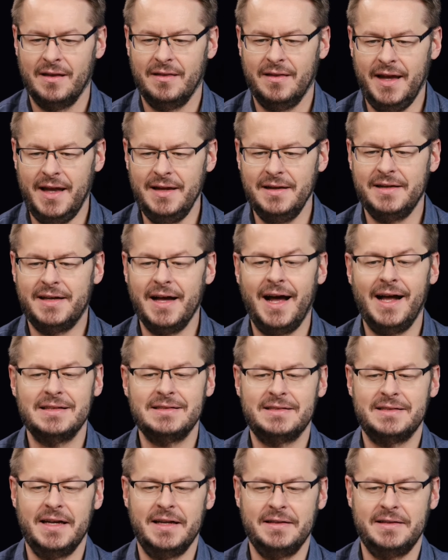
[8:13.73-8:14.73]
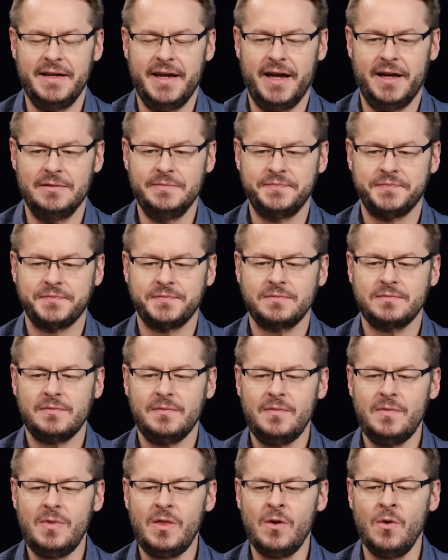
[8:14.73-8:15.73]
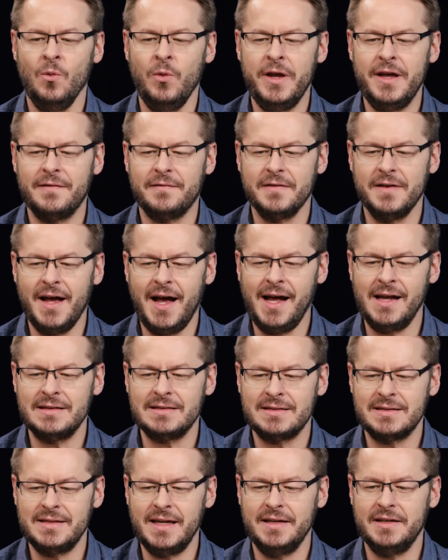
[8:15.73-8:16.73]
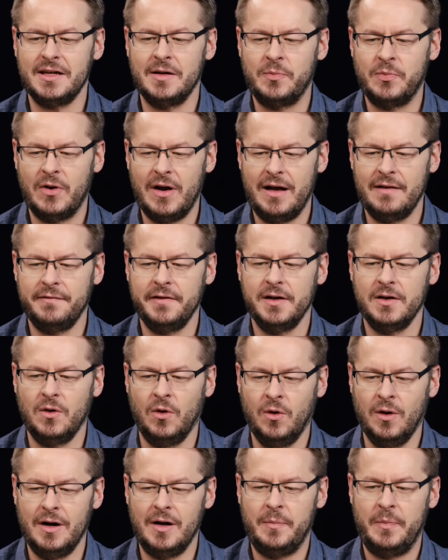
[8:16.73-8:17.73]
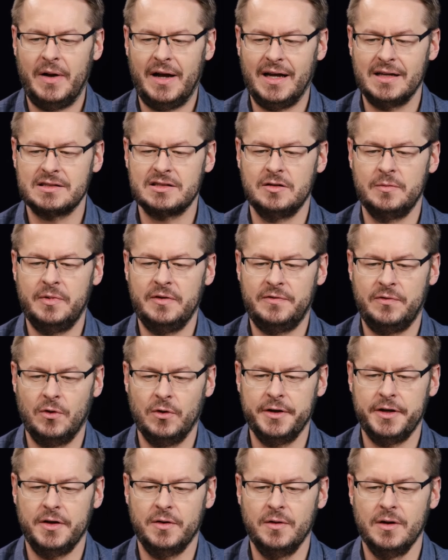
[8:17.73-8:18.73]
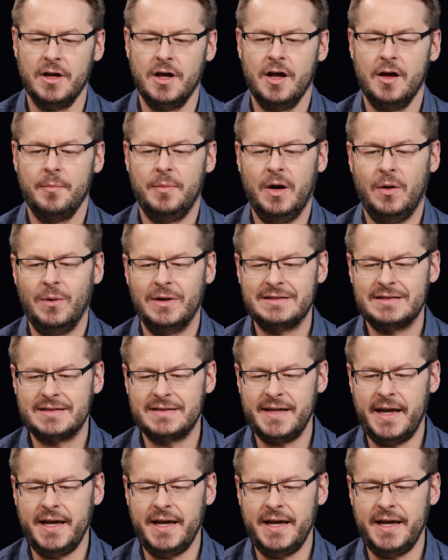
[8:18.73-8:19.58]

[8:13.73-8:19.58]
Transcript: Then God sent down, we have not sent a prophet or apostle before you, but when